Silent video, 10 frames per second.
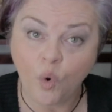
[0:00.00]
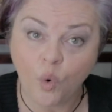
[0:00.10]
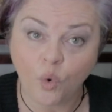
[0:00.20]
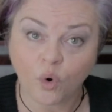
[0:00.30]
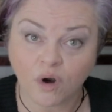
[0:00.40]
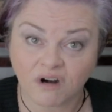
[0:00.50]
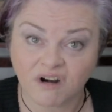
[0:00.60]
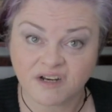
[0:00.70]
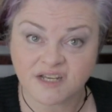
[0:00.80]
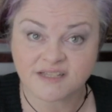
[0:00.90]

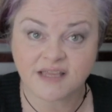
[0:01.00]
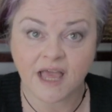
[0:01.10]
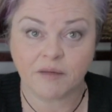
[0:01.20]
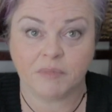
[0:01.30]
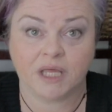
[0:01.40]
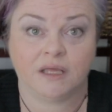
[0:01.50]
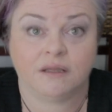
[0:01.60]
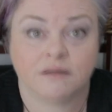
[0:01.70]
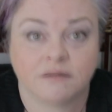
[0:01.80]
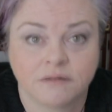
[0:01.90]
Or does that
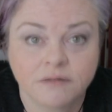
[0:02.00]
mean...